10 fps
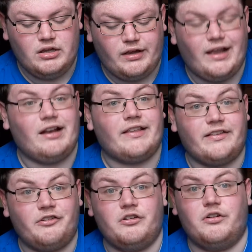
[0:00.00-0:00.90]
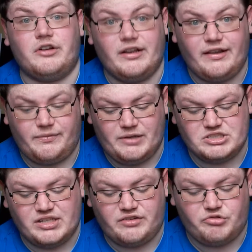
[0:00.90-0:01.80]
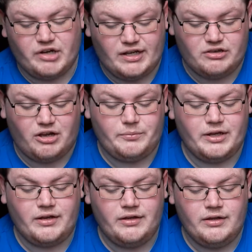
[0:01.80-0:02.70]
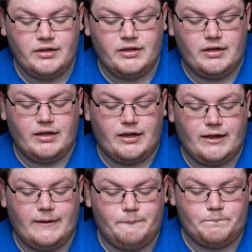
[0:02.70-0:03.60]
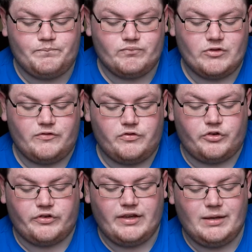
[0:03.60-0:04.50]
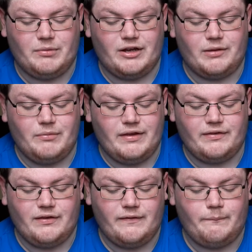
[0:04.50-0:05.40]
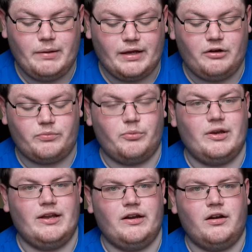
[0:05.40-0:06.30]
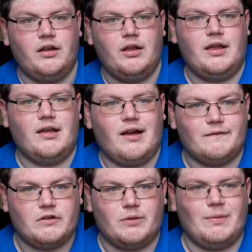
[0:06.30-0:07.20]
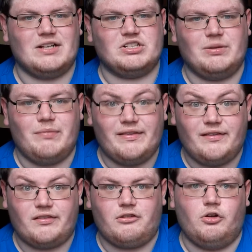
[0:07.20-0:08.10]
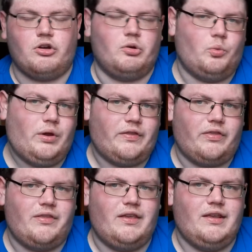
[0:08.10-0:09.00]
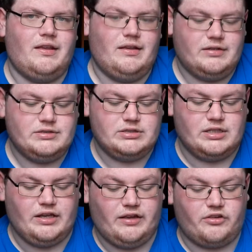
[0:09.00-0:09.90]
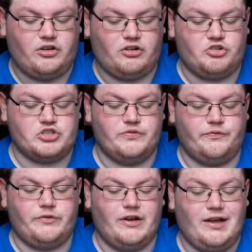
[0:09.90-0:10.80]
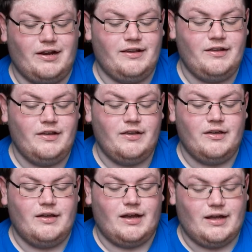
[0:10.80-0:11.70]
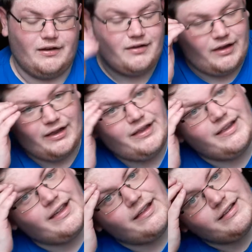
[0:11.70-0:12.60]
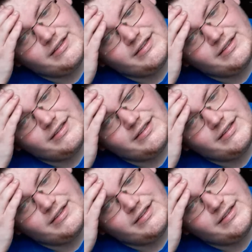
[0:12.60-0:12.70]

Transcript: held his own in this match against Rey and Dominik. Um, of course, him and The Miz picking up the win here. After the match, The Miz hits Logan with the uh, skull crushing finale. And uh, yeah,